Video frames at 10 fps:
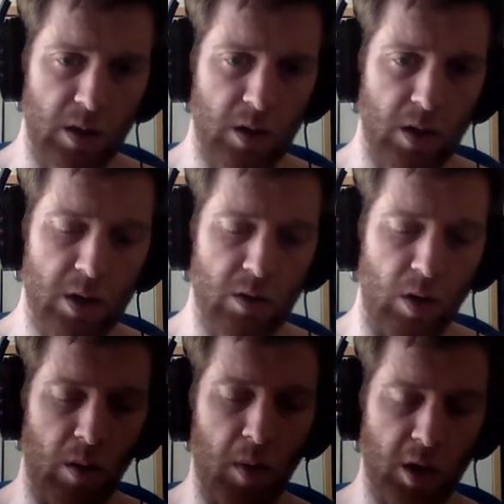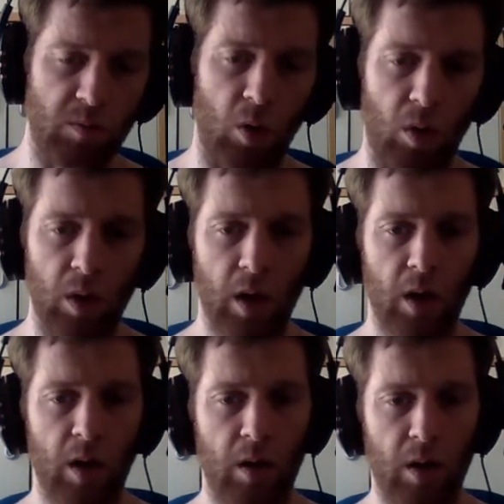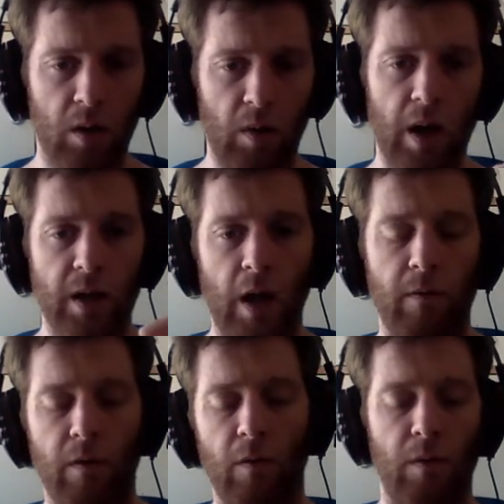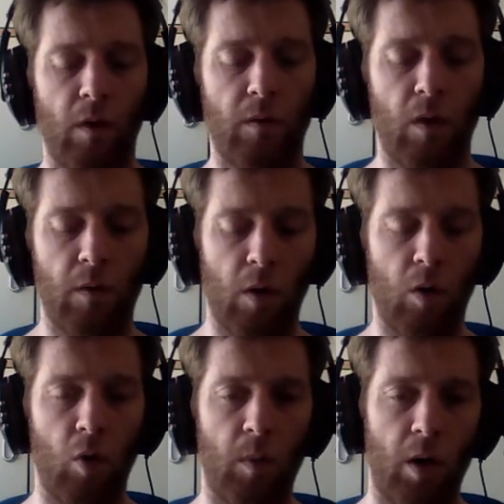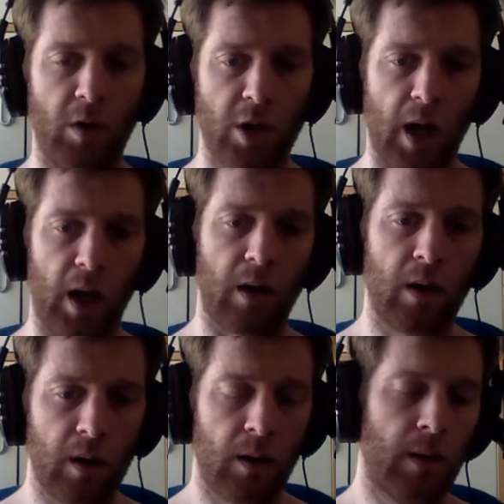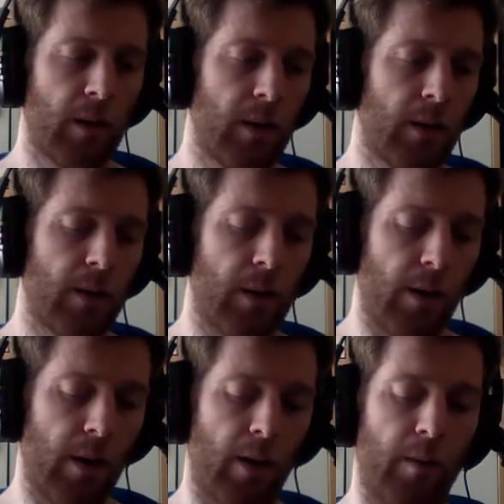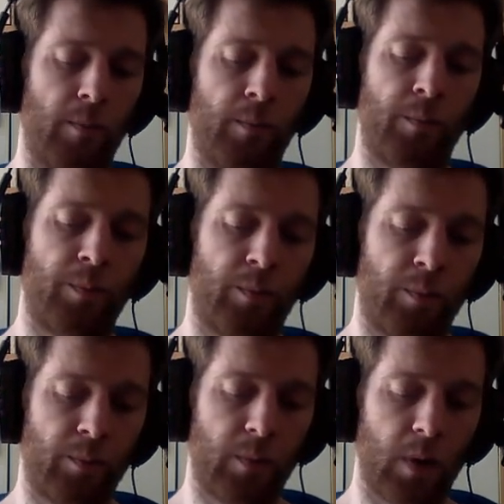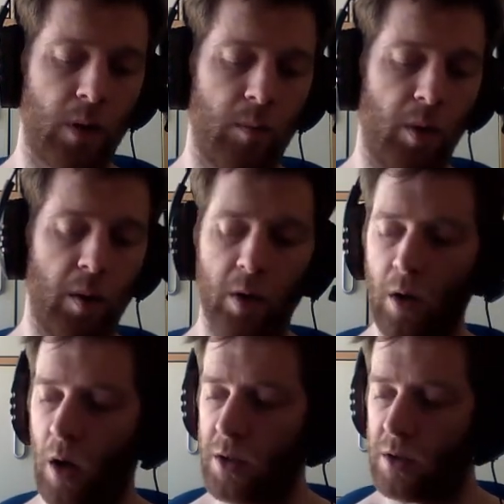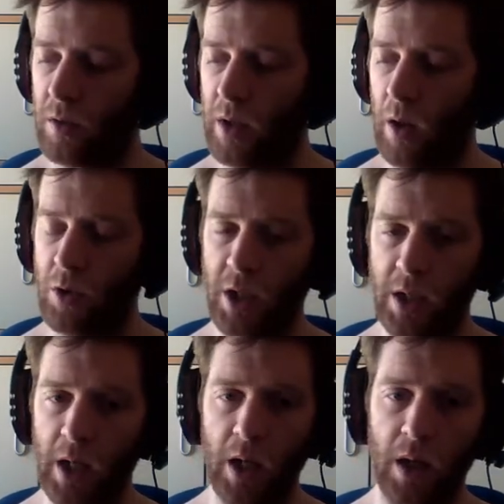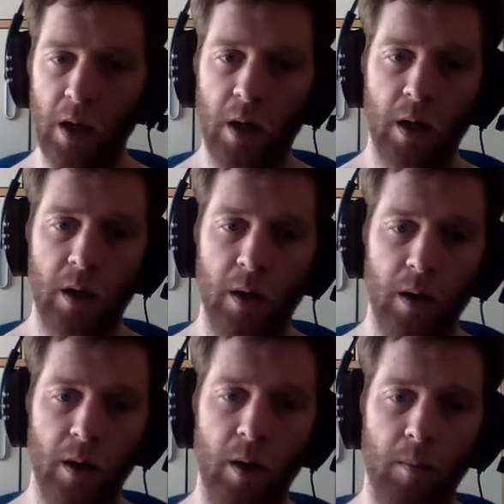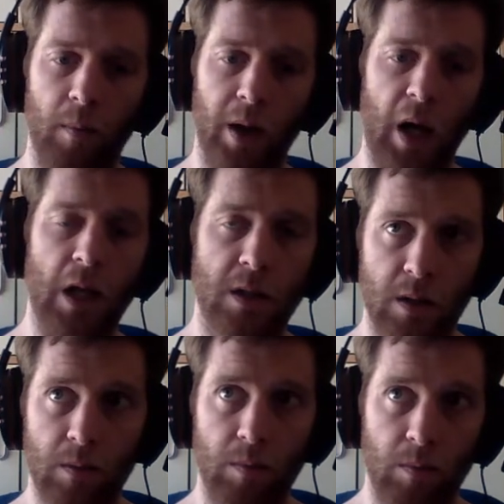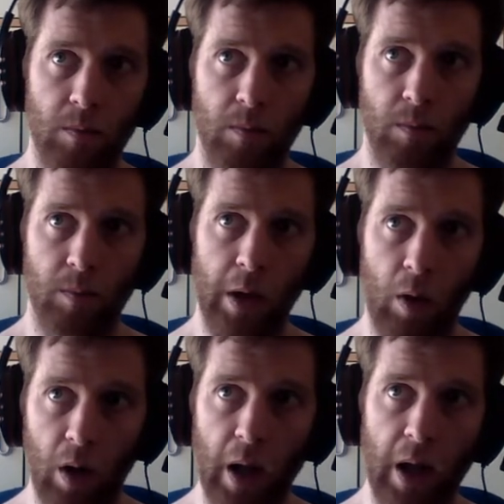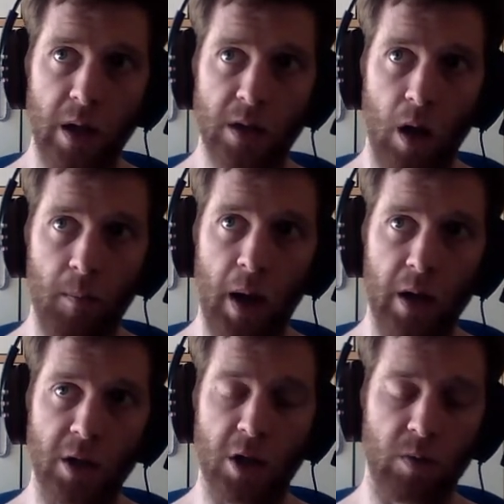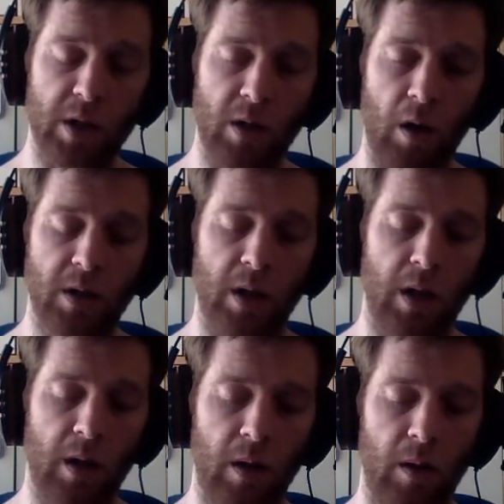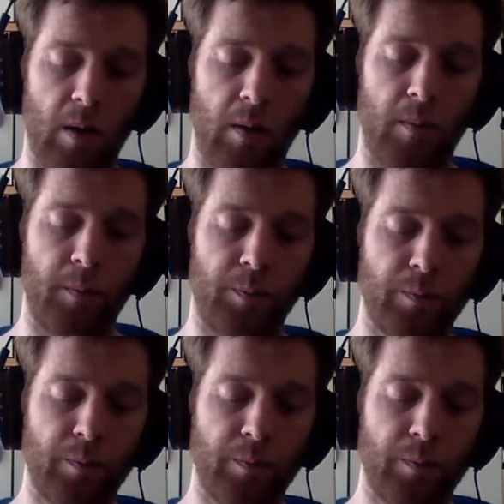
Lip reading: He's doing a much more greater depth of a hormone check. But in regards to the LGD, my dad's been on holiday. He's come back. He's just restarted it, and